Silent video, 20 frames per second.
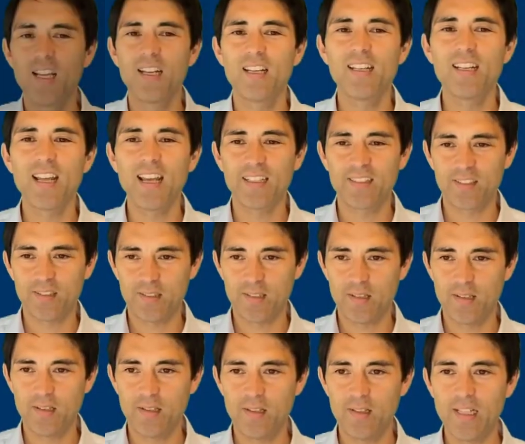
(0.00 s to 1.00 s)

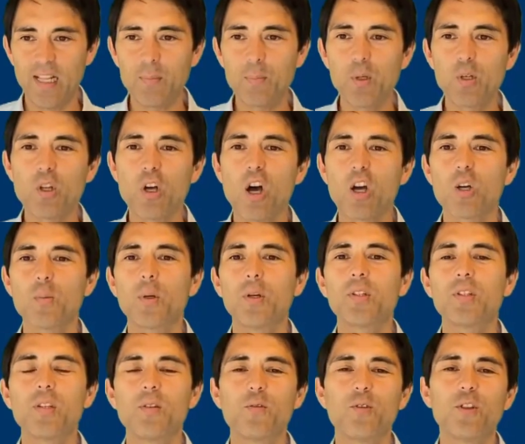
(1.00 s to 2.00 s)
Next, let me talk
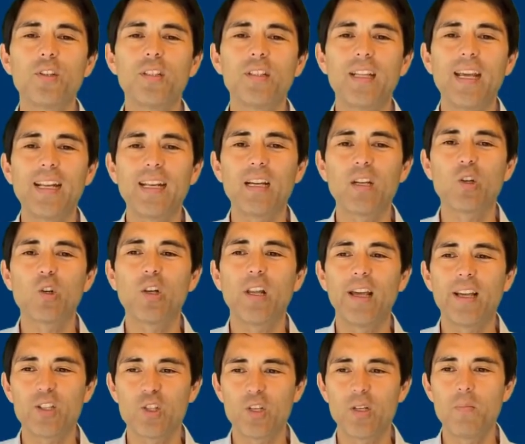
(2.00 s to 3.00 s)
about different data
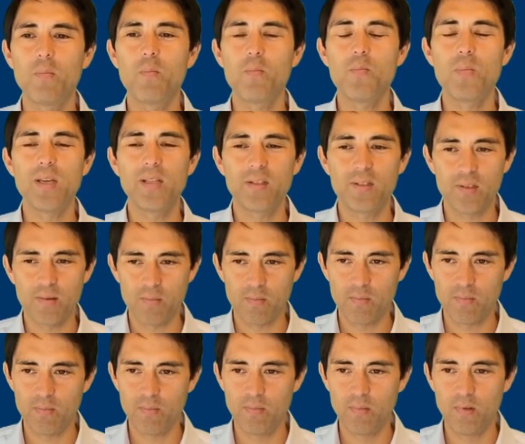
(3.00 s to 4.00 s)
collection means,
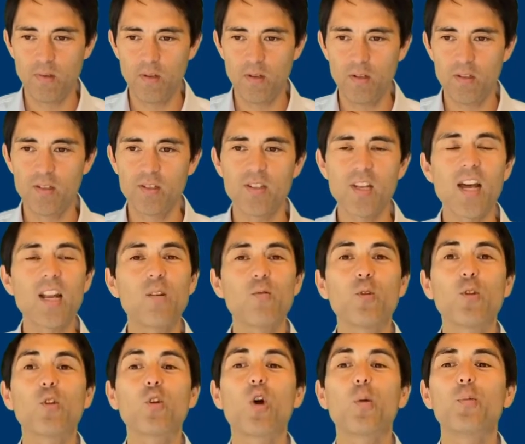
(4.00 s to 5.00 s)
starting
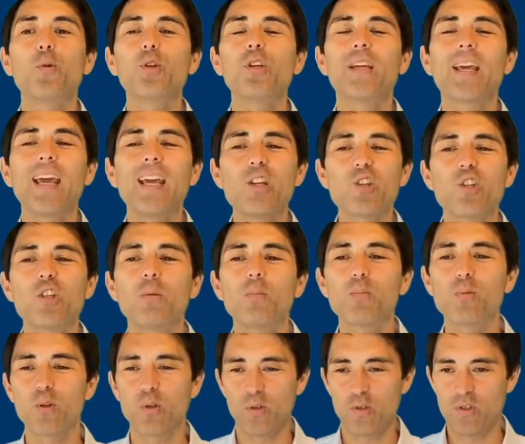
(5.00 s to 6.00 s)
with communication
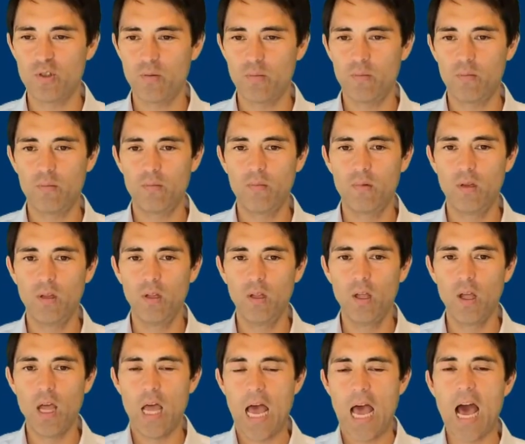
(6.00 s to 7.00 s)
approach.
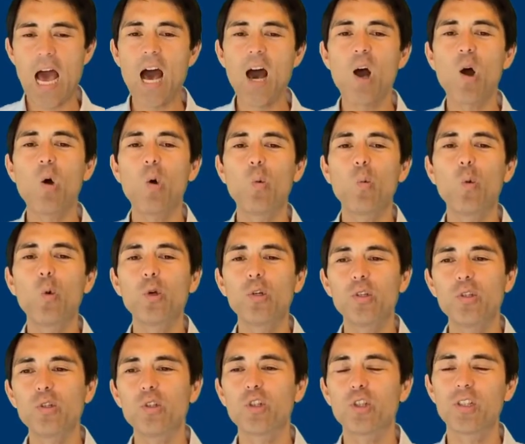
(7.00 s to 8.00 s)
How
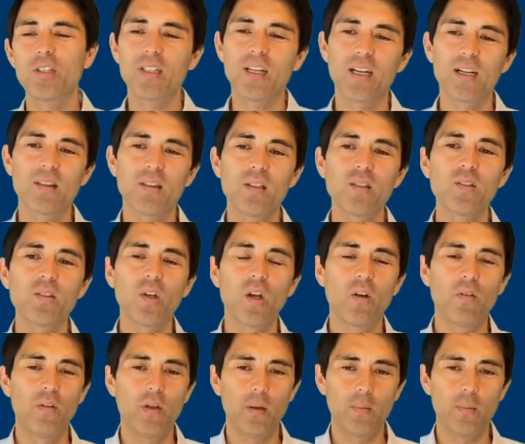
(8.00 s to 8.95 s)
would you conduct this survey?